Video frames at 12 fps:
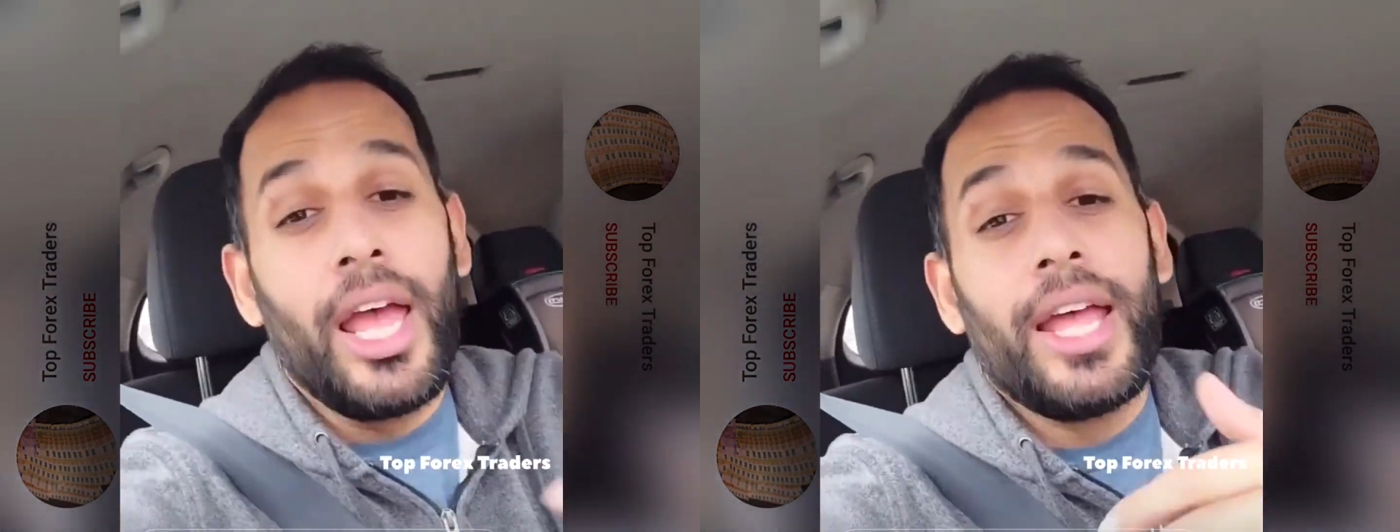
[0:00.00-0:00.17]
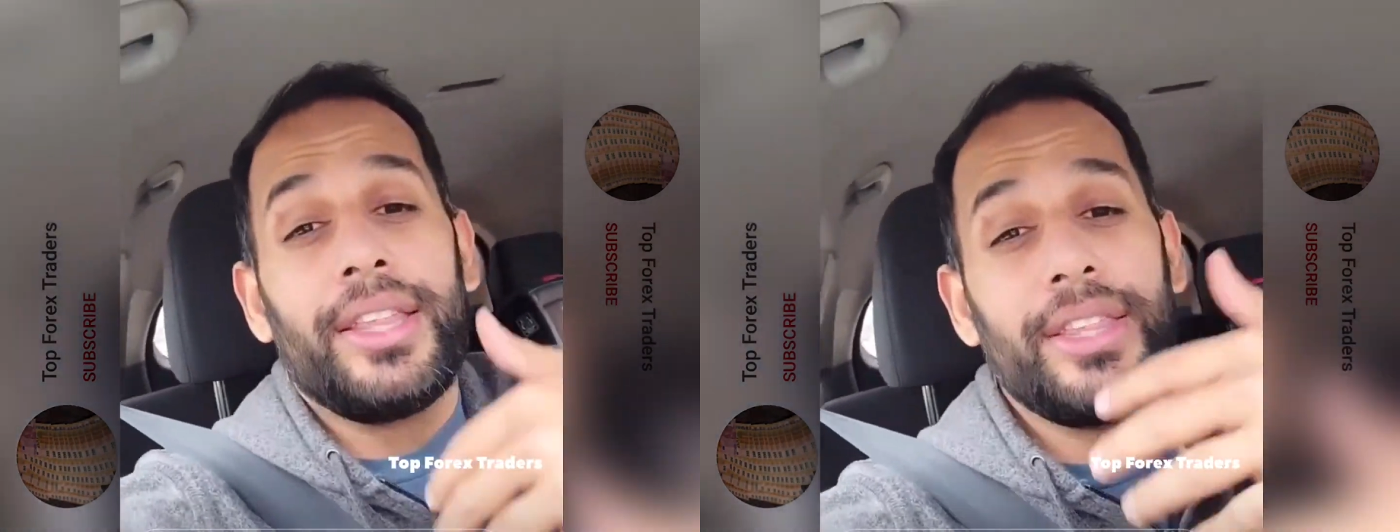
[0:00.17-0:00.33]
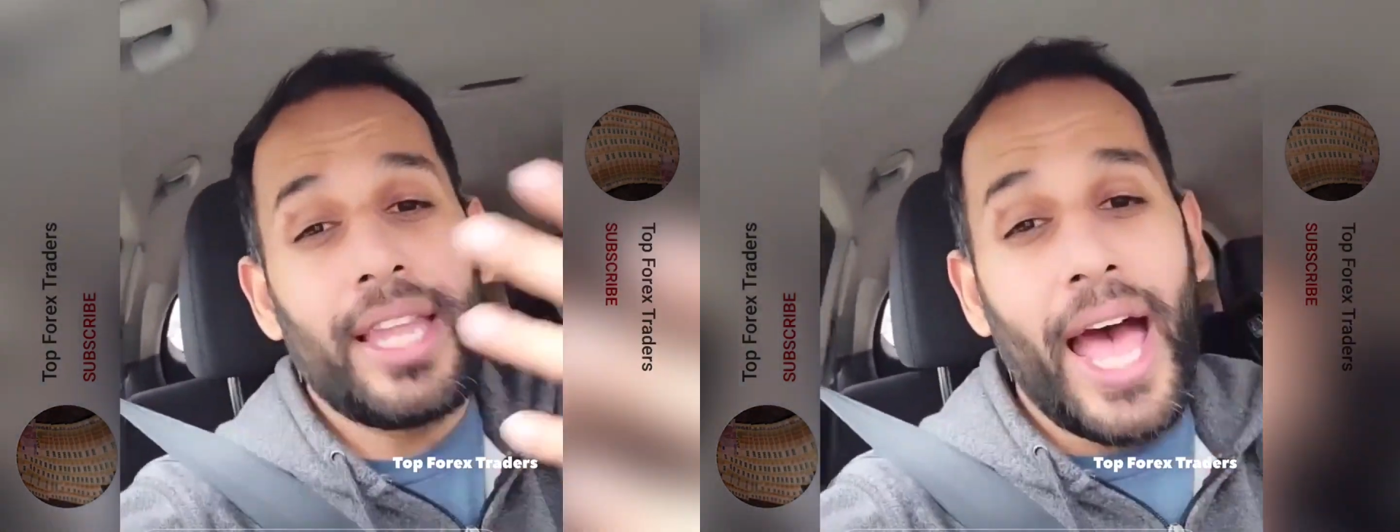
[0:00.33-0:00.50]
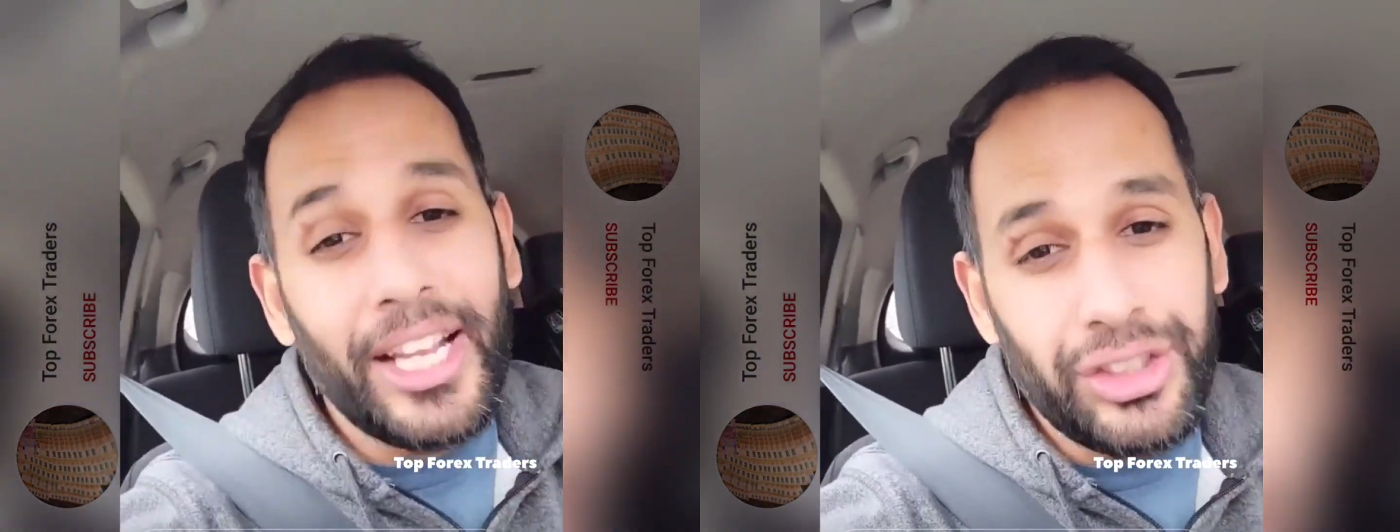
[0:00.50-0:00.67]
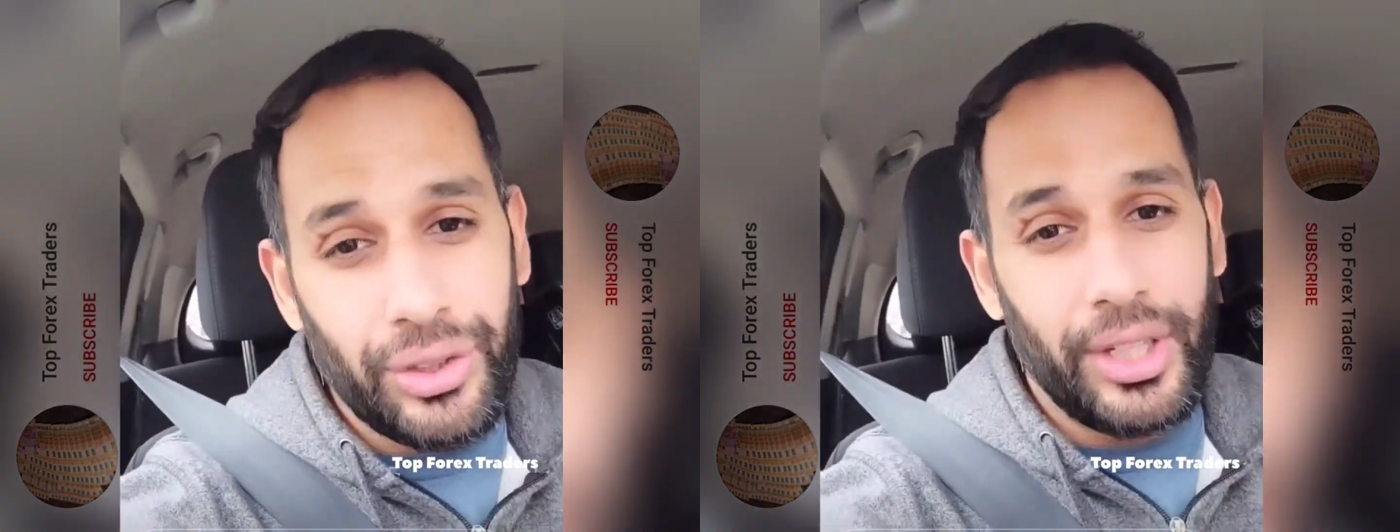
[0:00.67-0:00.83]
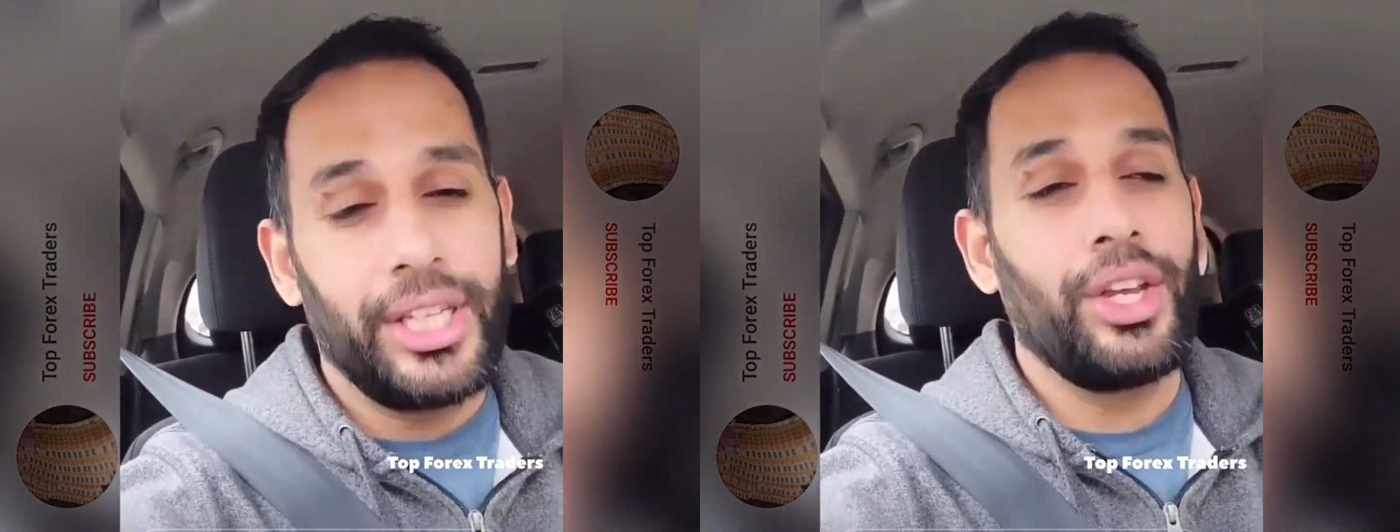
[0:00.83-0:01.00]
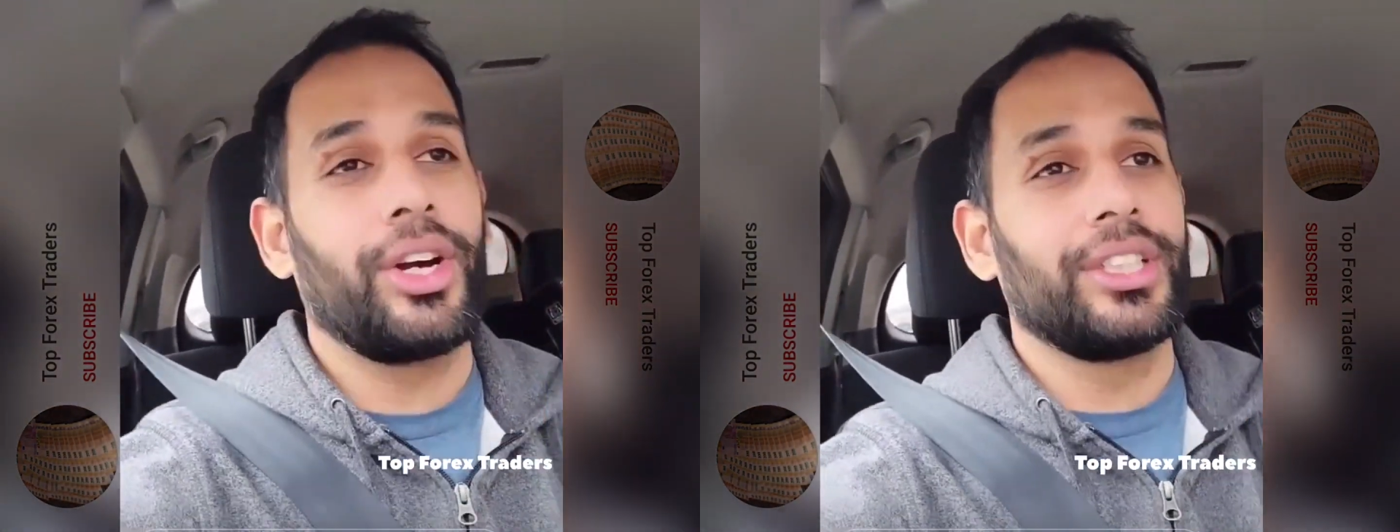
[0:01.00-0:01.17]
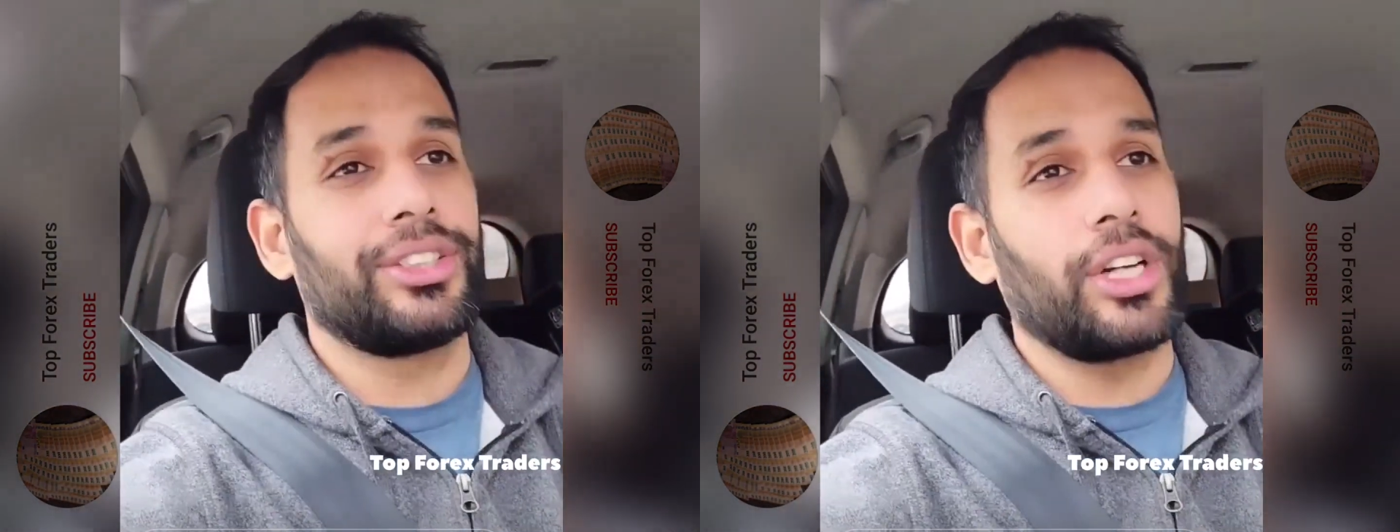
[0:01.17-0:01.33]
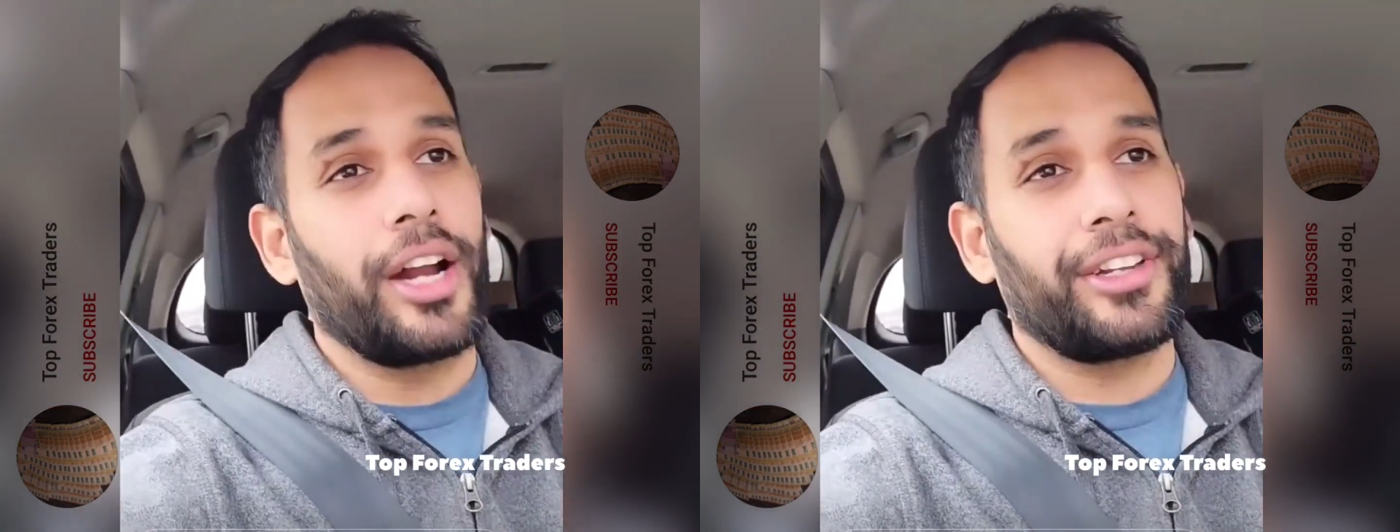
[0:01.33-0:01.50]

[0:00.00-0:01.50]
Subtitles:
naturally you're going to start